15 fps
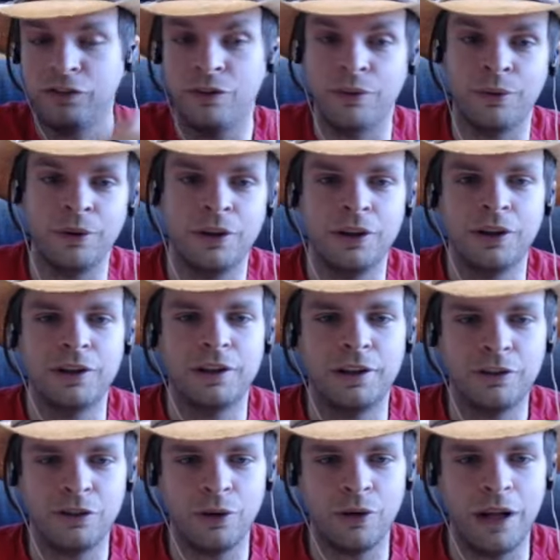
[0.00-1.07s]
two.
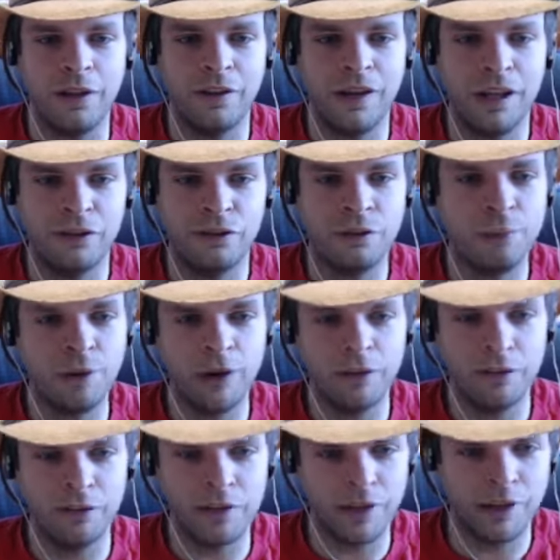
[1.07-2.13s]
It's okay. The last two
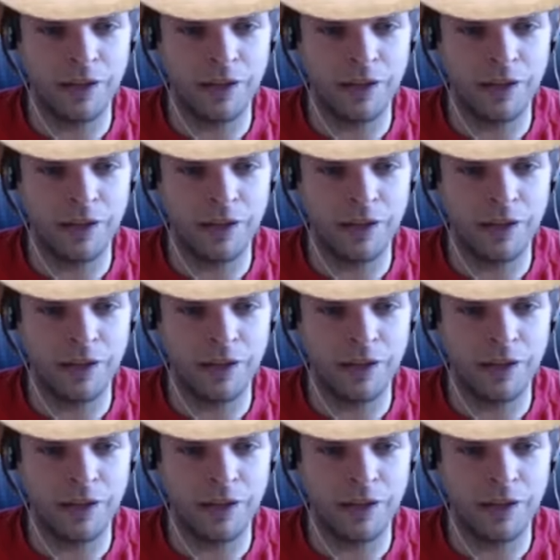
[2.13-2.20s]
bosses suck